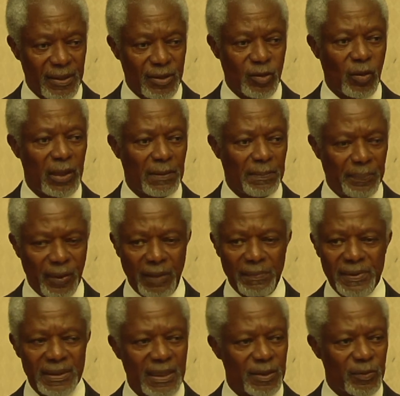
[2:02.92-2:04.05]
It's only
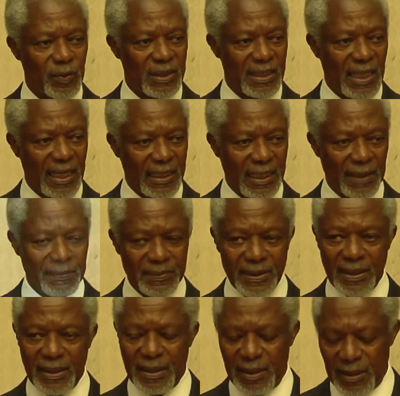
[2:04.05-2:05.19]
promises which are kept
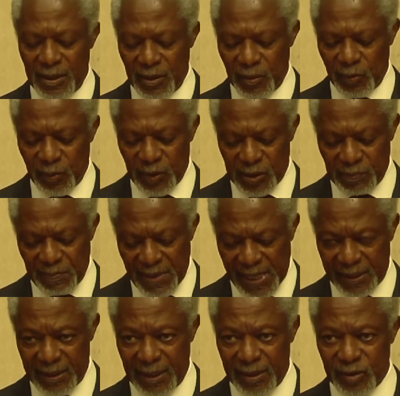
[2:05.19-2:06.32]
which
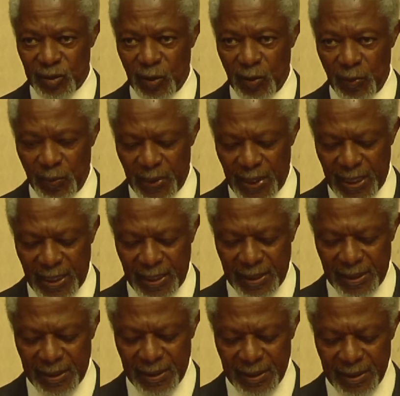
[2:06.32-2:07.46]
matter. And so we are
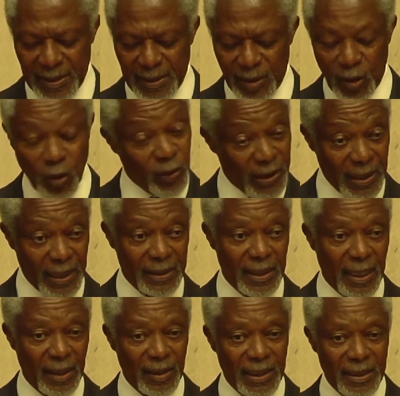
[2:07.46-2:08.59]
looking at
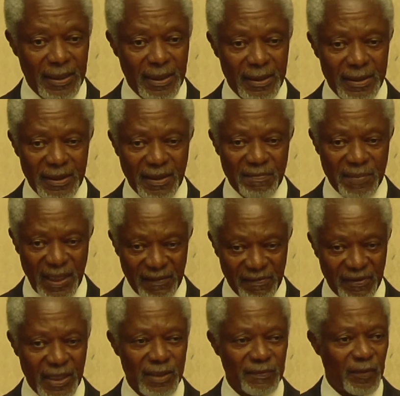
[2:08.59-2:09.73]
our leaders. They've made
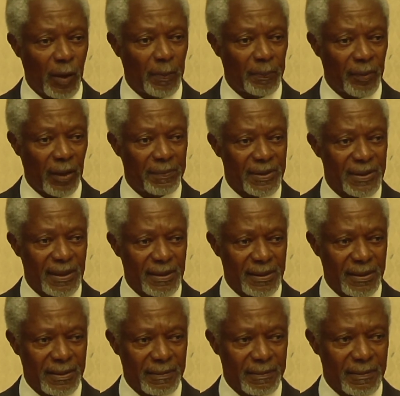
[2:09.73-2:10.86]
fresh promises,
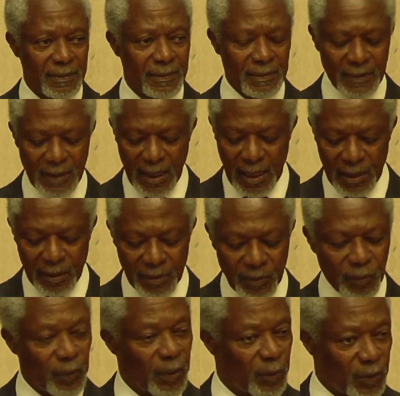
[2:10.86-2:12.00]
and
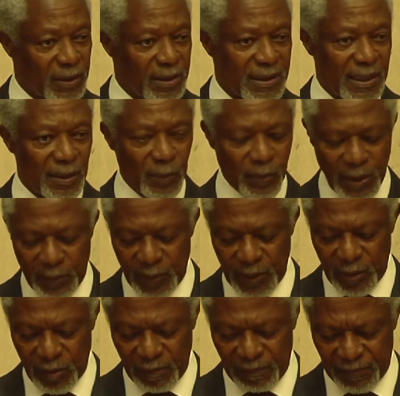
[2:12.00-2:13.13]
we will see where we
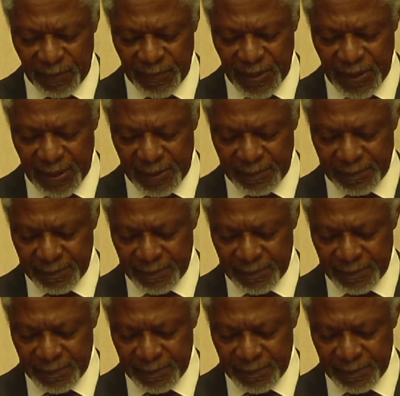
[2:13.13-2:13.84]
go from here.